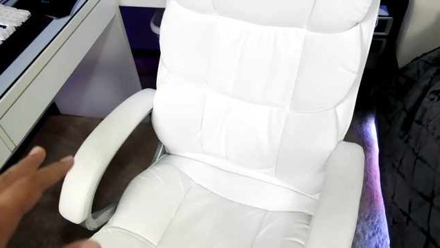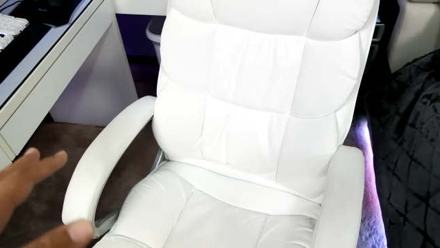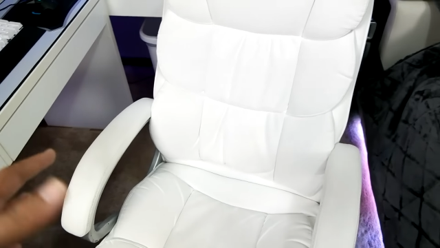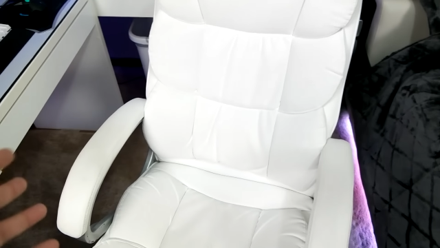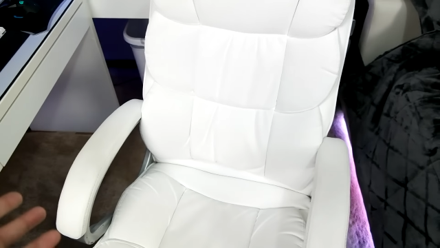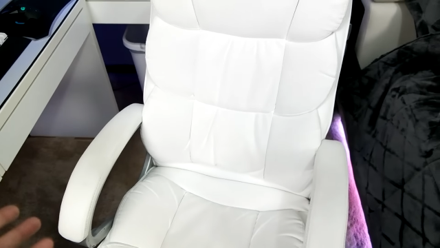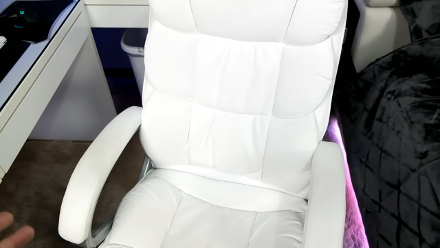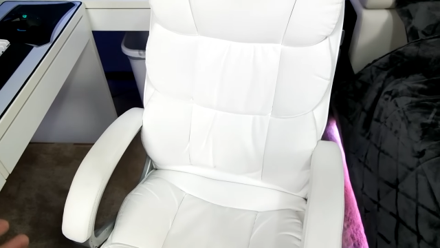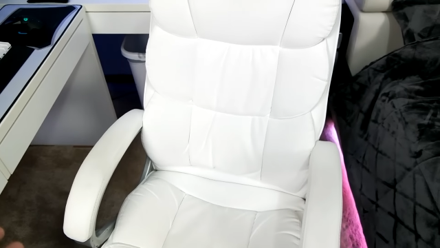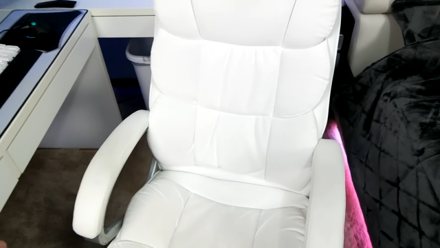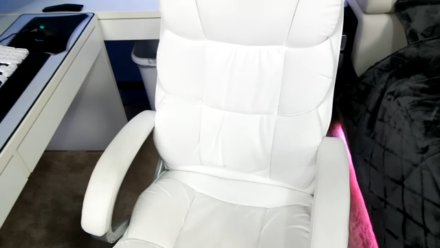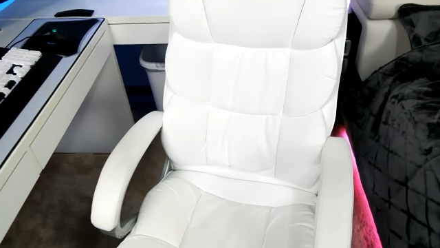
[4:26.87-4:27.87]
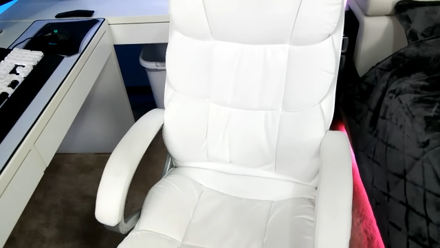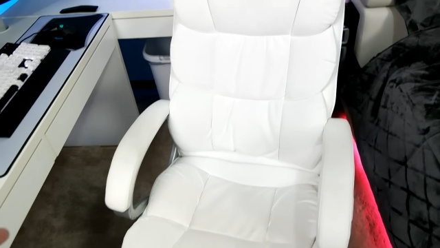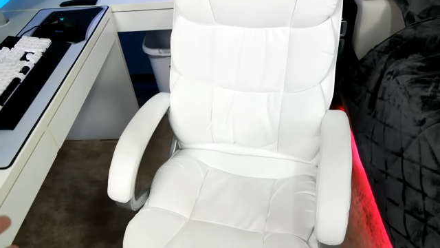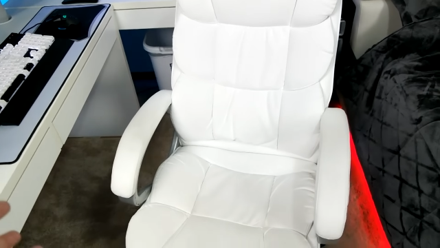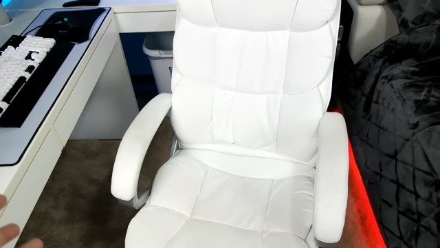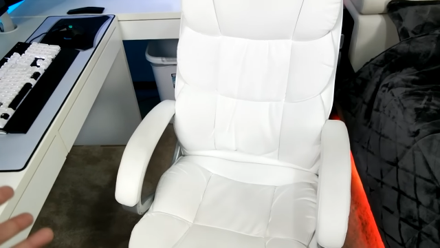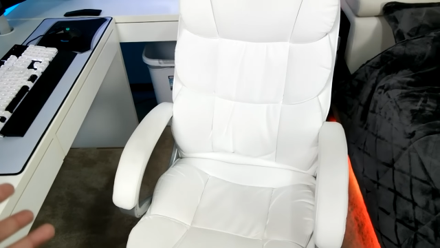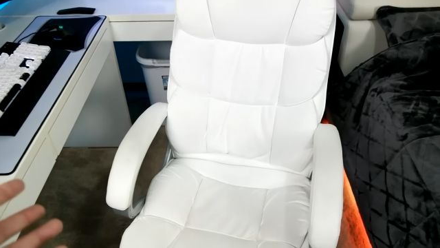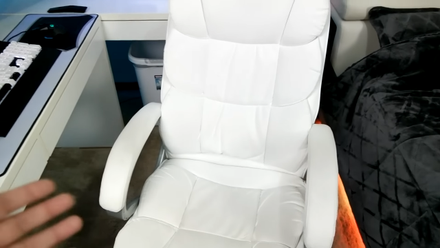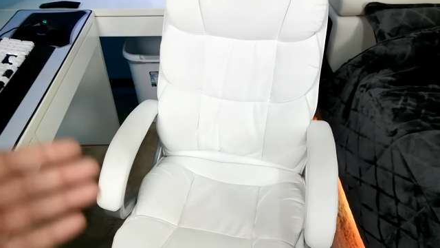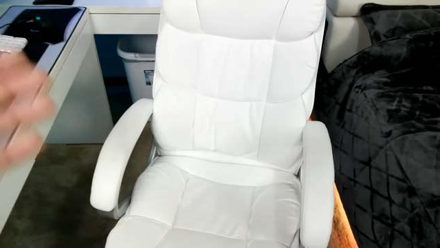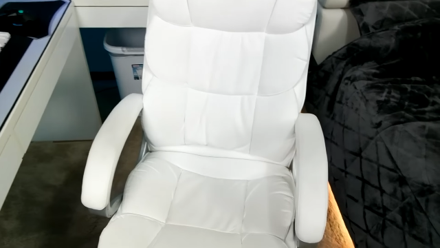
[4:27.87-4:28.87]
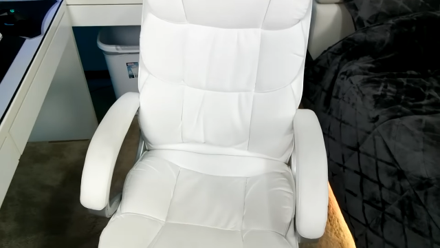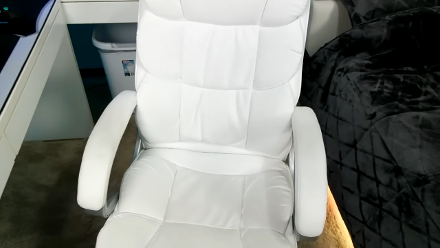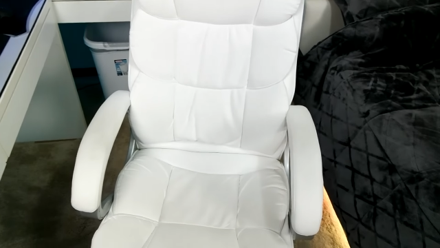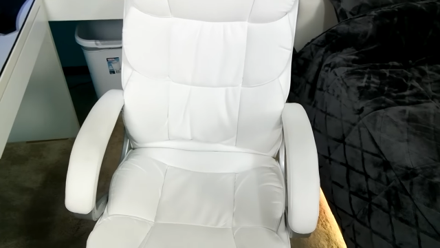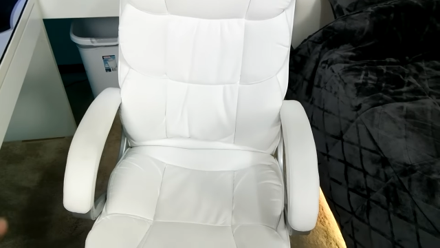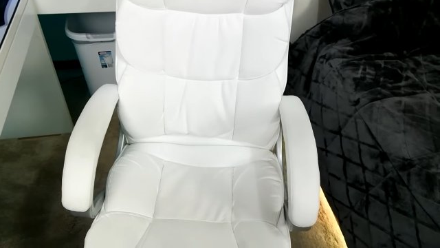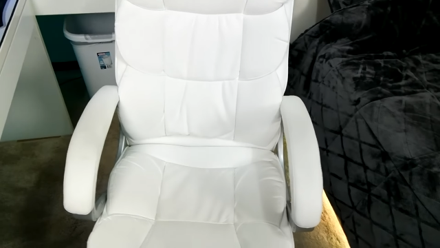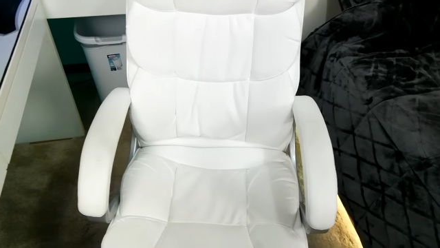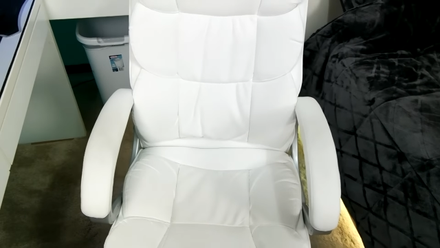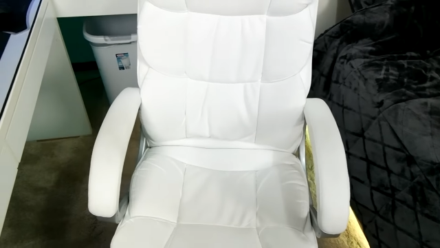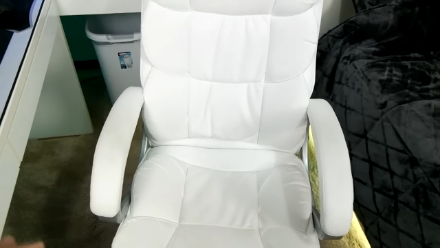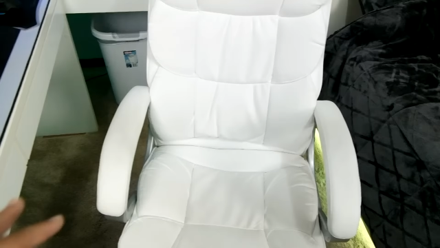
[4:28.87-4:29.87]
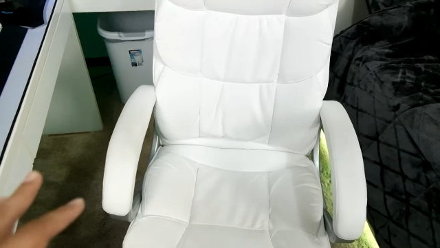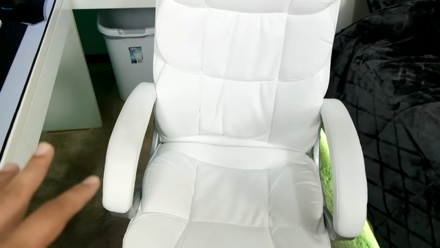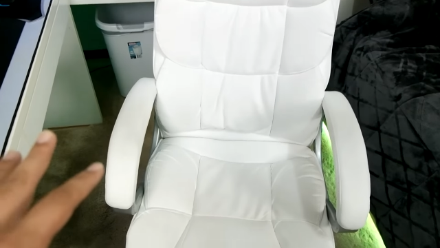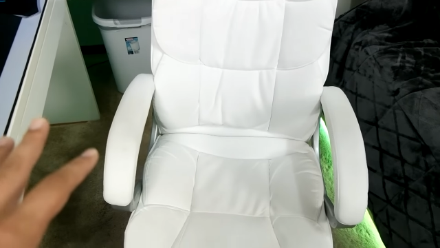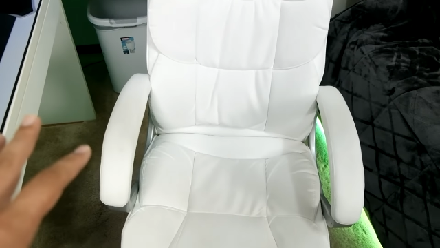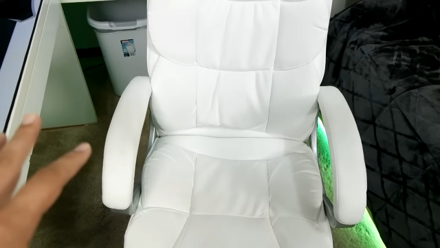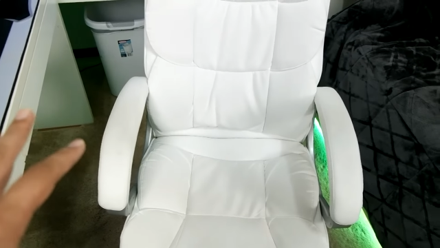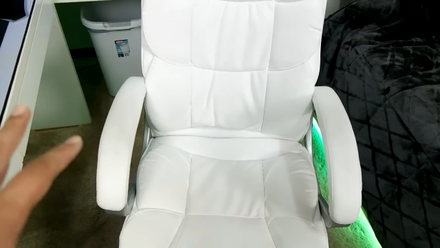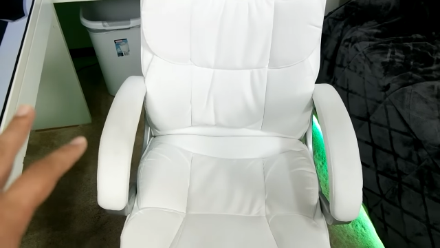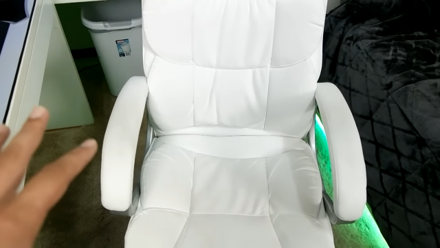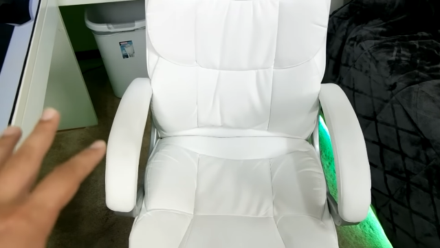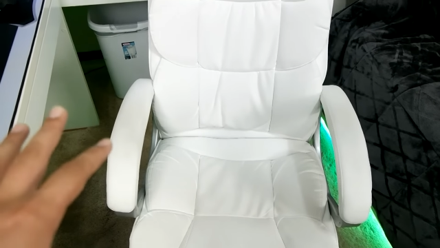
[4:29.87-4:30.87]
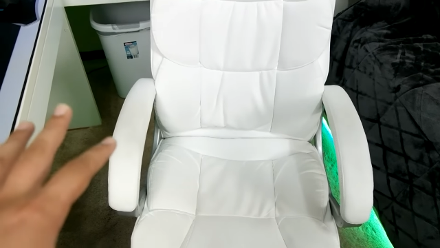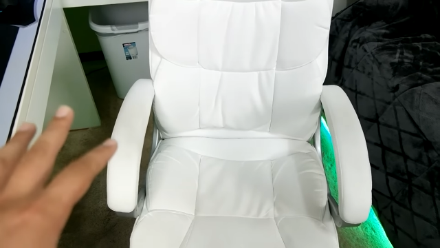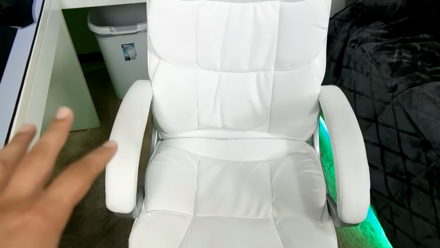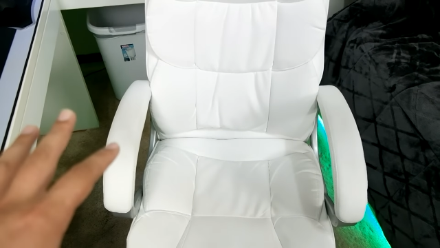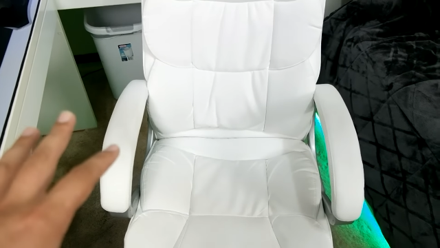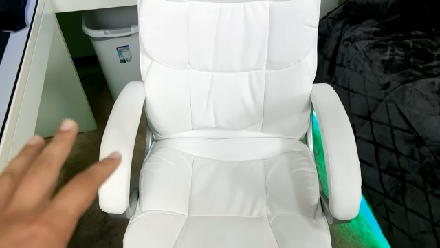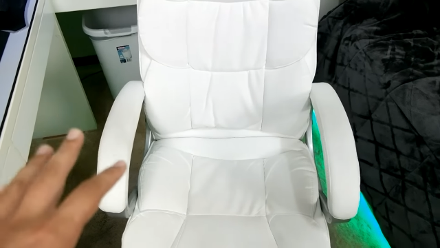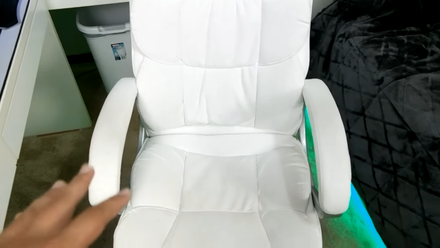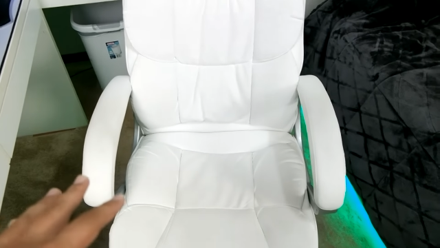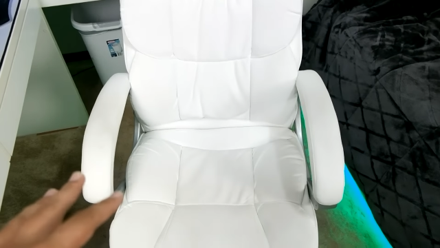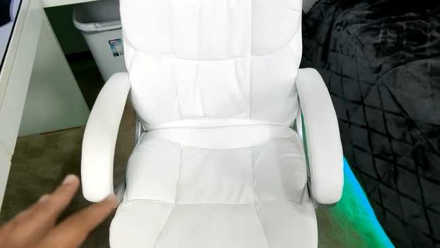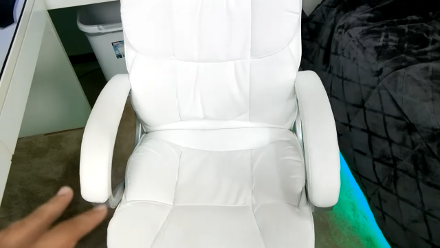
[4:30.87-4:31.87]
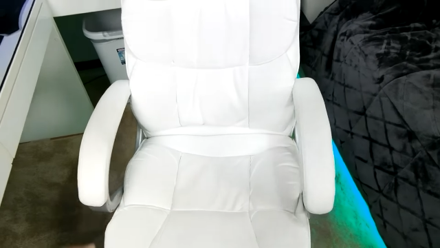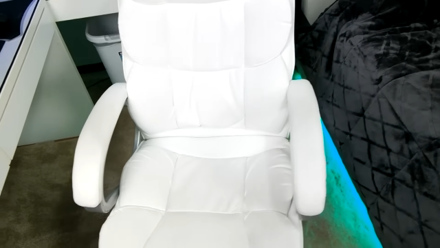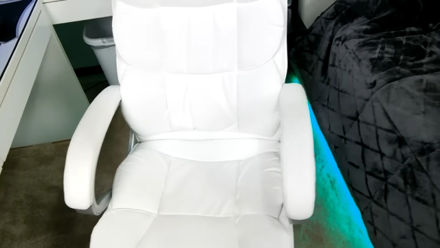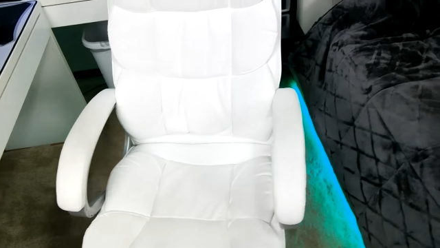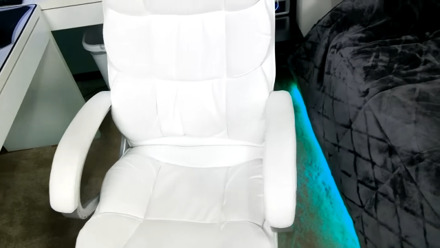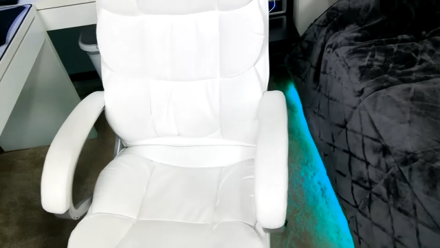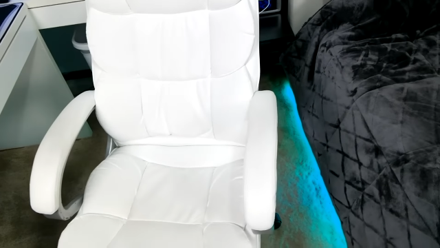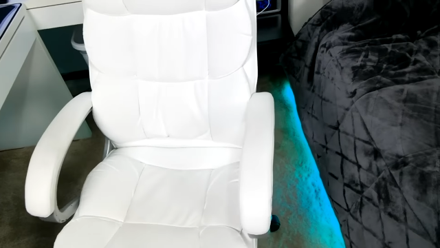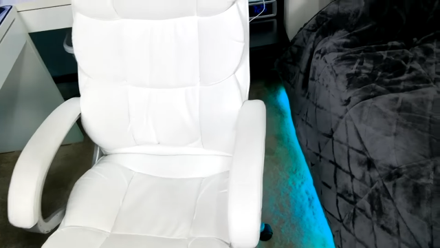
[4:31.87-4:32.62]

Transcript: No face is visible, so there are no lips to read.